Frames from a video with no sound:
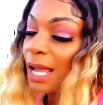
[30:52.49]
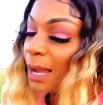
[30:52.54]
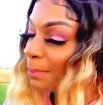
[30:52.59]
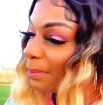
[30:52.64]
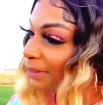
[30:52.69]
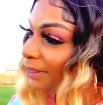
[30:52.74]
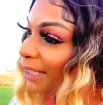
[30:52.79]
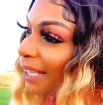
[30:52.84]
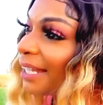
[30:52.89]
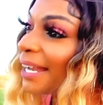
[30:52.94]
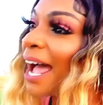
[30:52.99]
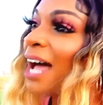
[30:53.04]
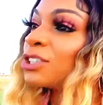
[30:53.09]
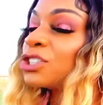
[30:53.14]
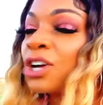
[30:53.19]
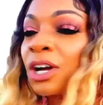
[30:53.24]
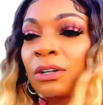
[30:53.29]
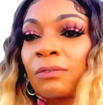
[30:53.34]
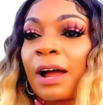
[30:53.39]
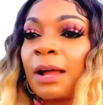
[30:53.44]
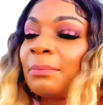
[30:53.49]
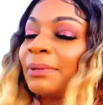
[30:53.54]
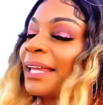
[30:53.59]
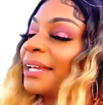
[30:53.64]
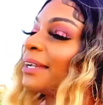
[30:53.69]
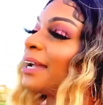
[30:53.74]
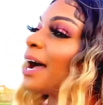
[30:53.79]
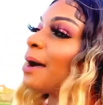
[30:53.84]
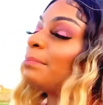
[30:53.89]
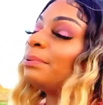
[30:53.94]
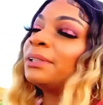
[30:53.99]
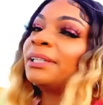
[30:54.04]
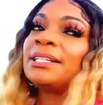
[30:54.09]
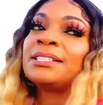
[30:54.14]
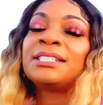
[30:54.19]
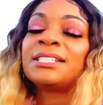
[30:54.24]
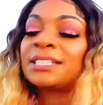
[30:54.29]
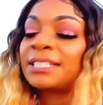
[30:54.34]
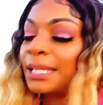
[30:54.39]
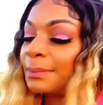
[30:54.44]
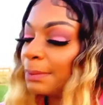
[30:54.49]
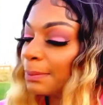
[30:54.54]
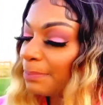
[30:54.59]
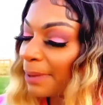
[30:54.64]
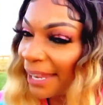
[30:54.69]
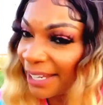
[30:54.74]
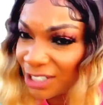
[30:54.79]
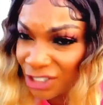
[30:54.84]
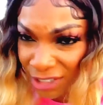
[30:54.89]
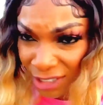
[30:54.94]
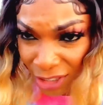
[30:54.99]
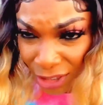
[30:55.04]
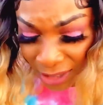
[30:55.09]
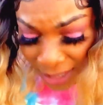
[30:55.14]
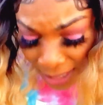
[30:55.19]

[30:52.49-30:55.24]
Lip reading: But then I'll turn around and be like, God, please just give me patience to